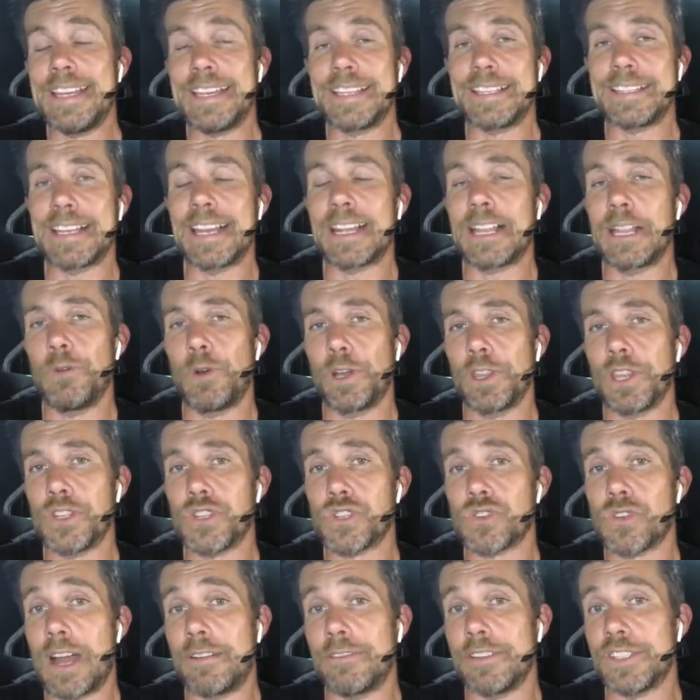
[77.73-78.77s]
exactly what the
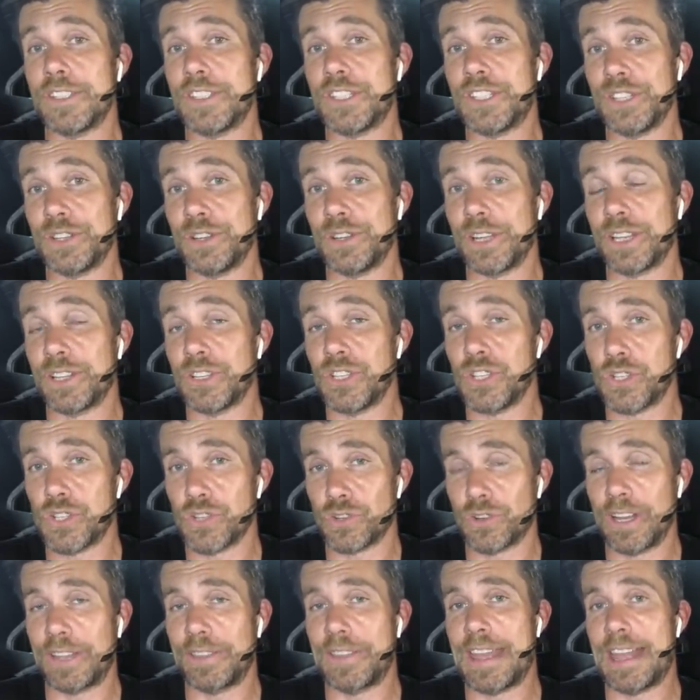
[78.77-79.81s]
driver's doing
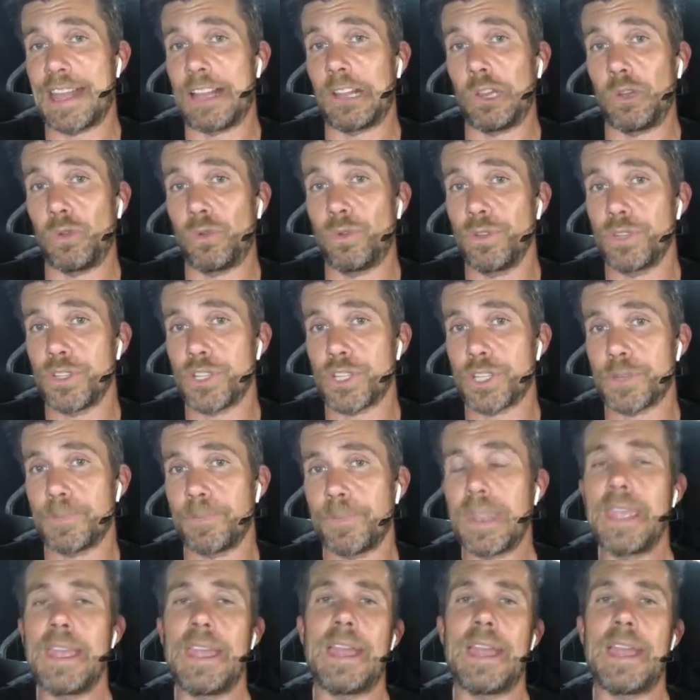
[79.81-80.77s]
during that launch,